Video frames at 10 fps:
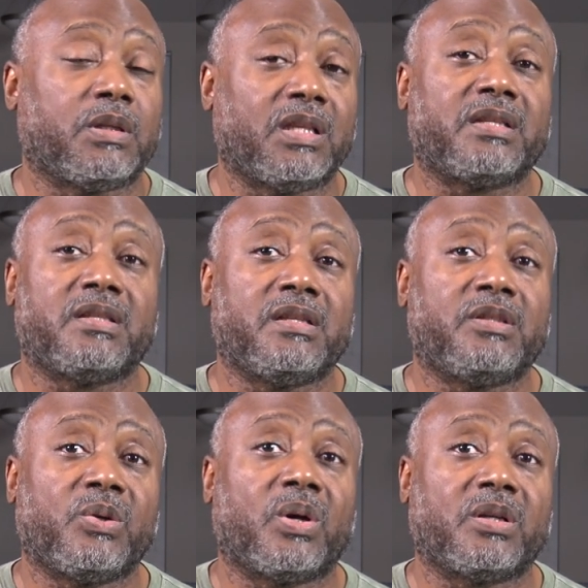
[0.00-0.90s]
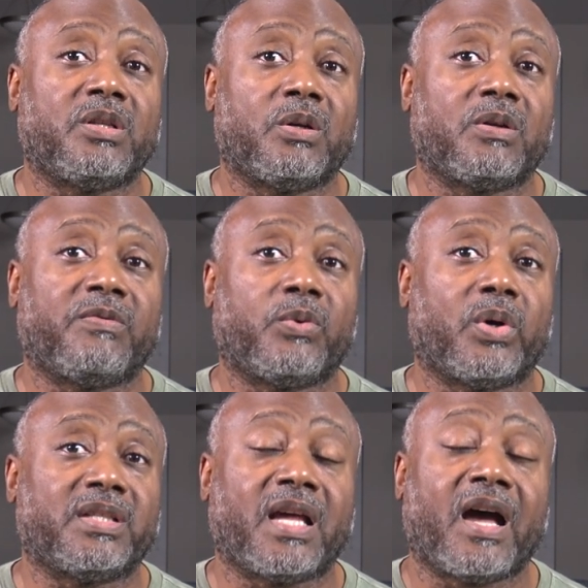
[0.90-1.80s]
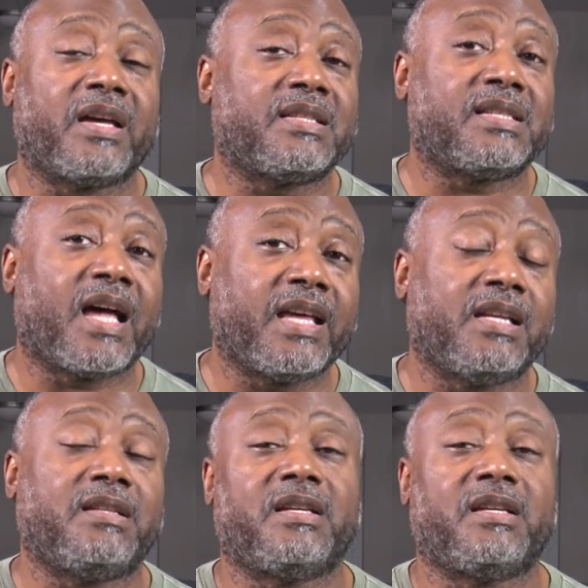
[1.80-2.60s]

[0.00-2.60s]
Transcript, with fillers: listening to her tone of voice, how excited